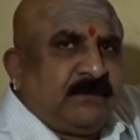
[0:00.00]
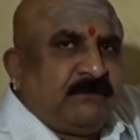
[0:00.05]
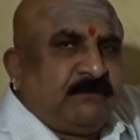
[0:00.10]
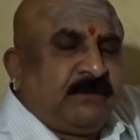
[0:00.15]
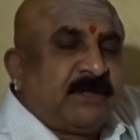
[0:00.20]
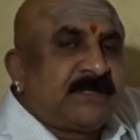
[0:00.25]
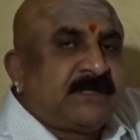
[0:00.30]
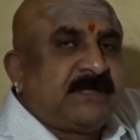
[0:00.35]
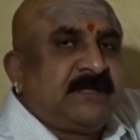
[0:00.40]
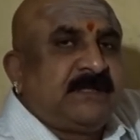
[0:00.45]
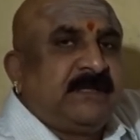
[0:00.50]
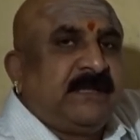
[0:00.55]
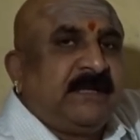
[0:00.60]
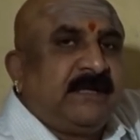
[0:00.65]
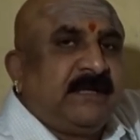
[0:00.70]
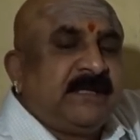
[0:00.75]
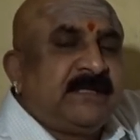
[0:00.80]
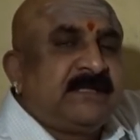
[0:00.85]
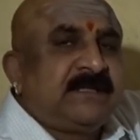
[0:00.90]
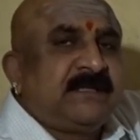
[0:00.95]
first
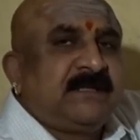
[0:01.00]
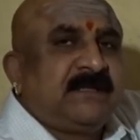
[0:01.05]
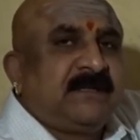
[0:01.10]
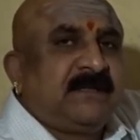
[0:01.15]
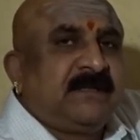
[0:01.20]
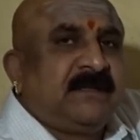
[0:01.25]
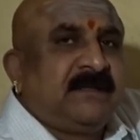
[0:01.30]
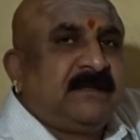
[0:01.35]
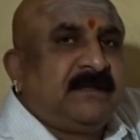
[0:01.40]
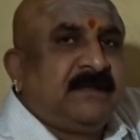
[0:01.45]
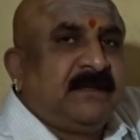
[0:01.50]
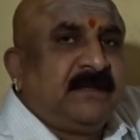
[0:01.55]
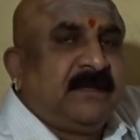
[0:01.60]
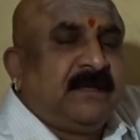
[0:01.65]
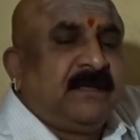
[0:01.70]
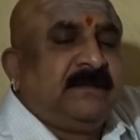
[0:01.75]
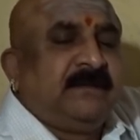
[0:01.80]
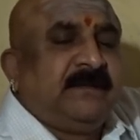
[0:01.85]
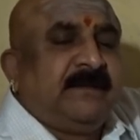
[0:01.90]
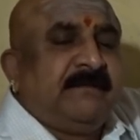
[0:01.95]
thing is
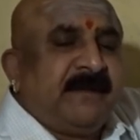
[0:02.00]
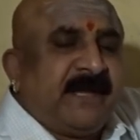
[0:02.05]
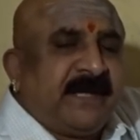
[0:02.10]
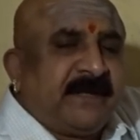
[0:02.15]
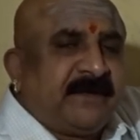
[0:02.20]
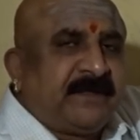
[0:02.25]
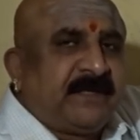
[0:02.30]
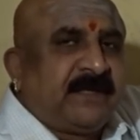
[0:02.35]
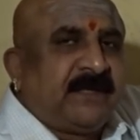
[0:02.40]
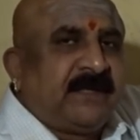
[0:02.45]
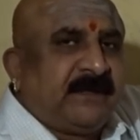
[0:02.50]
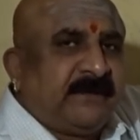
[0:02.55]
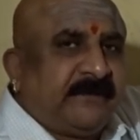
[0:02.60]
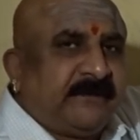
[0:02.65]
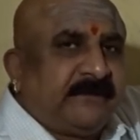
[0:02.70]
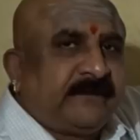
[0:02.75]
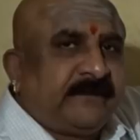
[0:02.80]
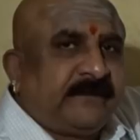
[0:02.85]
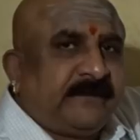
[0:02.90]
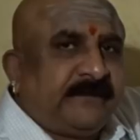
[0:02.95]
the marital
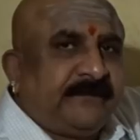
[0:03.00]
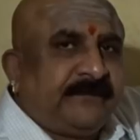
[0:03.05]
life.